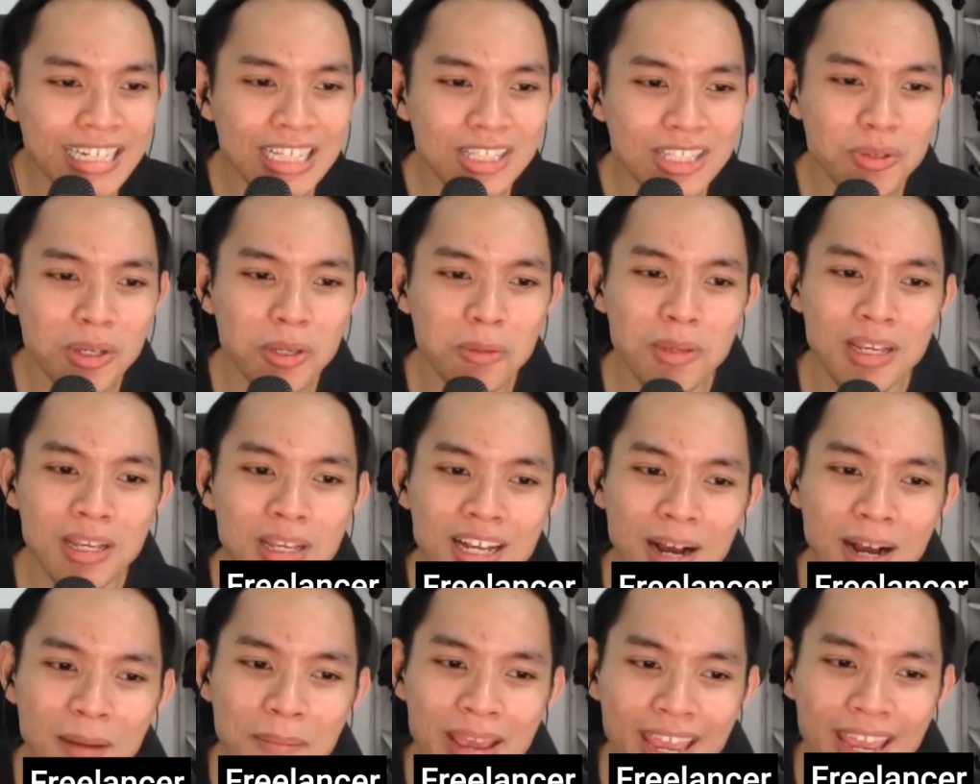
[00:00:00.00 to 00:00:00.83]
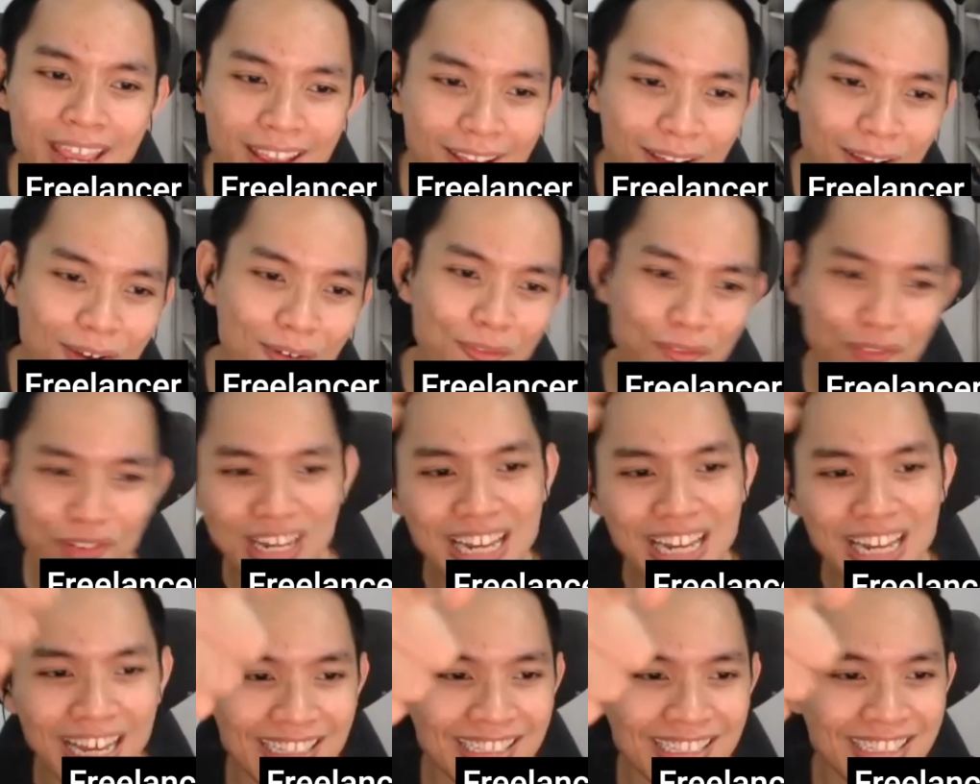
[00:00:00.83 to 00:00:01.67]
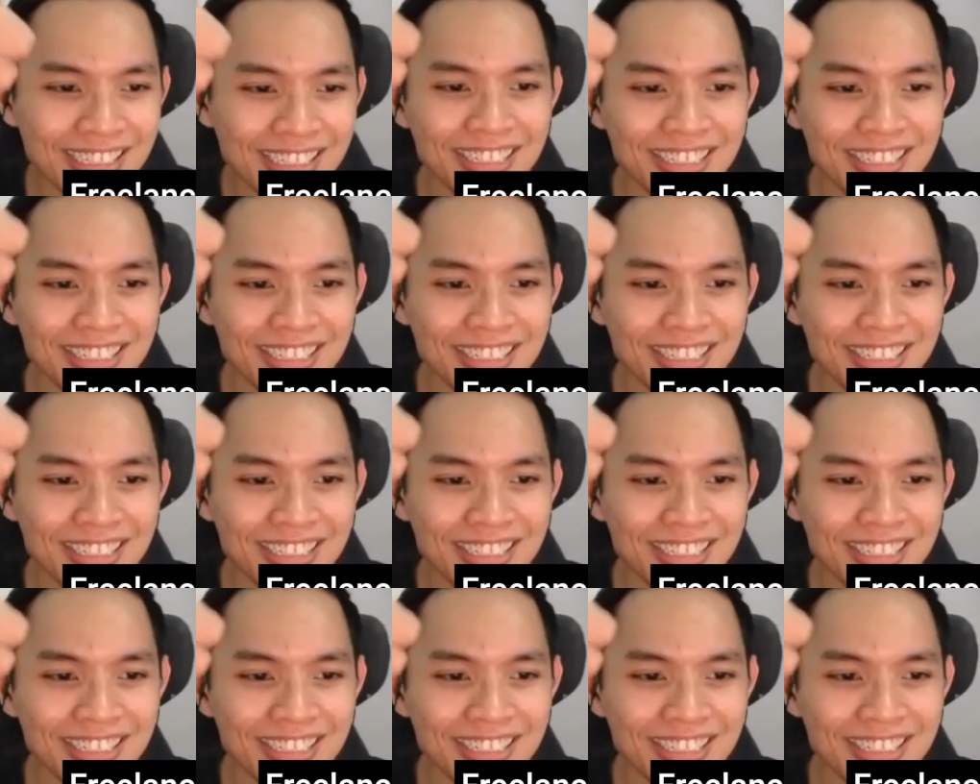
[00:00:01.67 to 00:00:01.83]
That's why you become a freelancer.